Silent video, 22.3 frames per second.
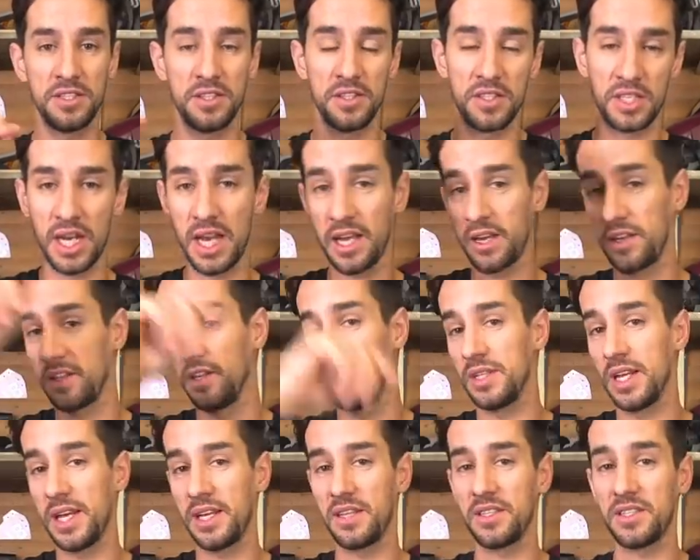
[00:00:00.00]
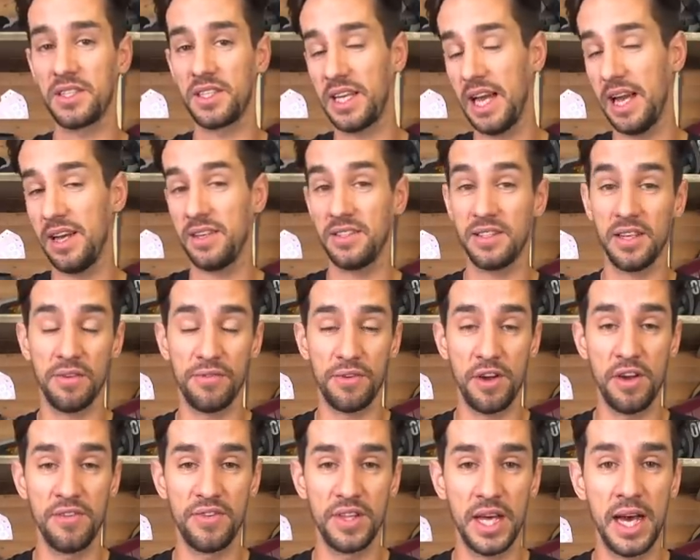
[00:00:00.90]
So just click on those links, get
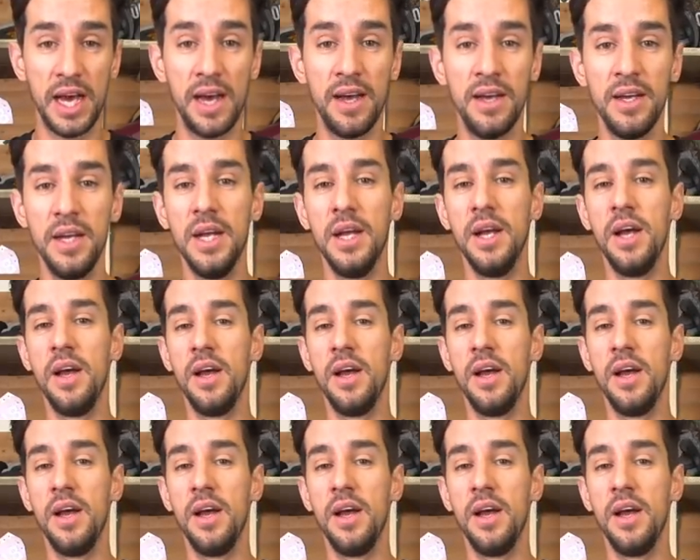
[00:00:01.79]
yourself over there.